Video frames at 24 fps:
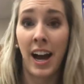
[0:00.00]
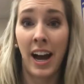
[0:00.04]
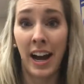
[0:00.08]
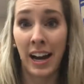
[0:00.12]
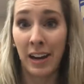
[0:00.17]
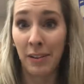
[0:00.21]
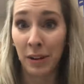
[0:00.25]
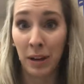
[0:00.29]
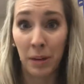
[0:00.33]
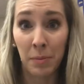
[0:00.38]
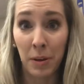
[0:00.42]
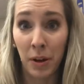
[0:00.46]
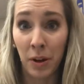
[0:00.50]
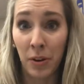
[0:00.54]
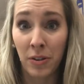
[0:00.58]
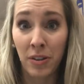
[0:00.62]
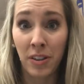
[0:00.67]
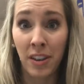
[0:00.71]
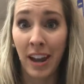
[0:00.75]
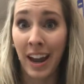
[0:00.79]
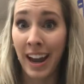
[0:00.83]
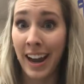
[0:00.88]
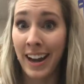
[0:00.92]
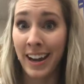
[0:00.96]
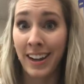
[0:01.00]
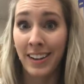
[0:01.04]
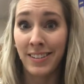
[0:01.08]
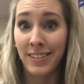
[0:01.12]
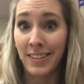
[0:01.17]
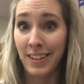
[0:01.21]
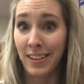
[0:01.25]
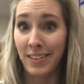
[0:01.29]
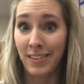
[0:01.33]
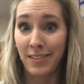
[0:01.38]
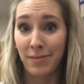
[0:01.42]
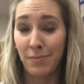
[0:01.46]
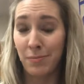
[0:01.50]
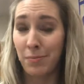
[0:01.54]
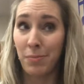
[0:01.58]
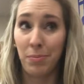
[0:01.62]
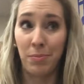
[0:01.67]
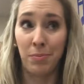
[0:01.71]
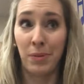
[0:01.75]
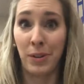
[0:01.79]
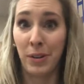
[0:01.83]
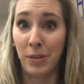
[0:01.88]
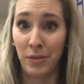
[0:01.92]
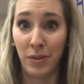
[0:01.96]
I wear both and
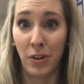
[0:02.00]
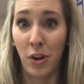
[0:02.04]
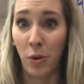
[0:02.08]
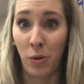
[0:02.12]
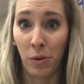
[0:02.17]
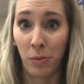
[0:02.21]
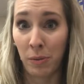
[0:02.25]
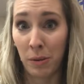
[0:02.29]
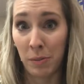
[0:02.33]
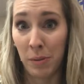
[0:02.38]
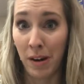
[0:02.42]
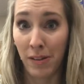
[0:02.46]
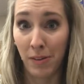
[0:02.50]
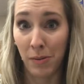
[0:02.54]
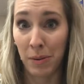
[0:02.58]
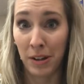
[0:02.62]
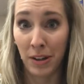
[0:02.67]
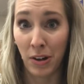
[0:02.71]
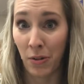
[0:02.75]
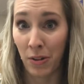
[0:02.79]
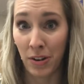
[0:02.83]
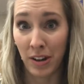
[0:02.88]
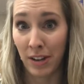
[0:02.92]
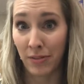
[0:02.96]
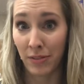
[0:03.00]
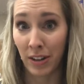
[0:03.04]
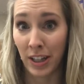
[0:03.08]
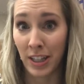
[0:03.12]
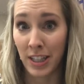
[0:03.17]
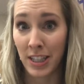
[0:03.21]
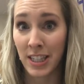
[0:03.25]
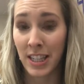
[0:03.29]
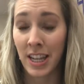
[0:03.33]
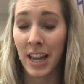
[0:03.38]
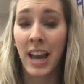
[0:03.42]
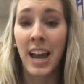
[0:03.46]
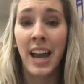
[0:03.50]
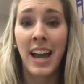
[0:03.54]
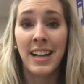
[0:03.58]
no one would probably know the difference.